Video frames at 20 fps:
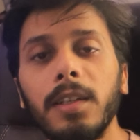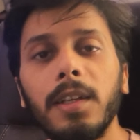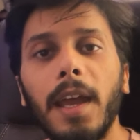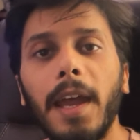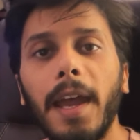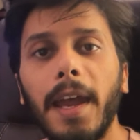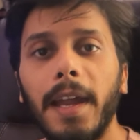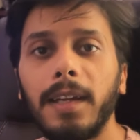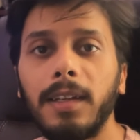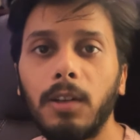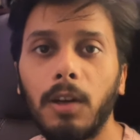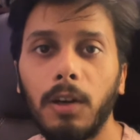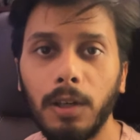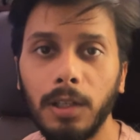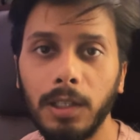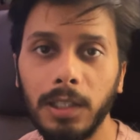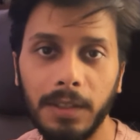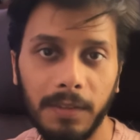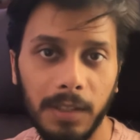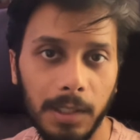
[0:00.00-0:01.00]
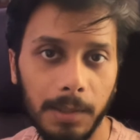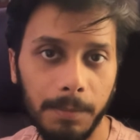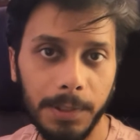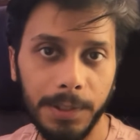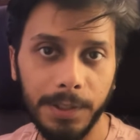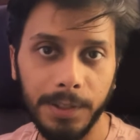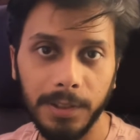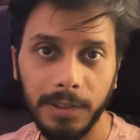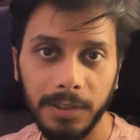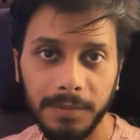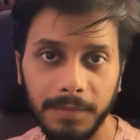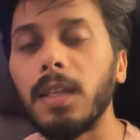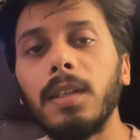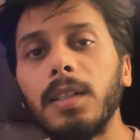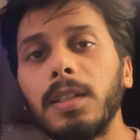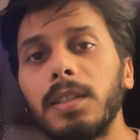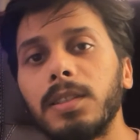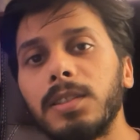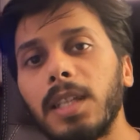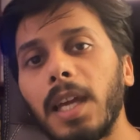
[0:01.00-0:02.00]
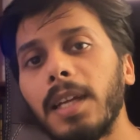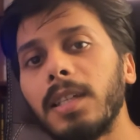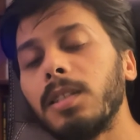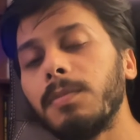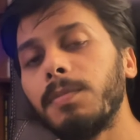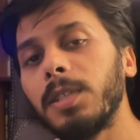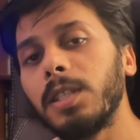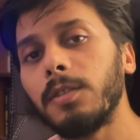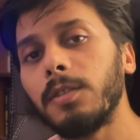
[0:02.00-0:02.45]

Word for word: and all developers. ChatGPT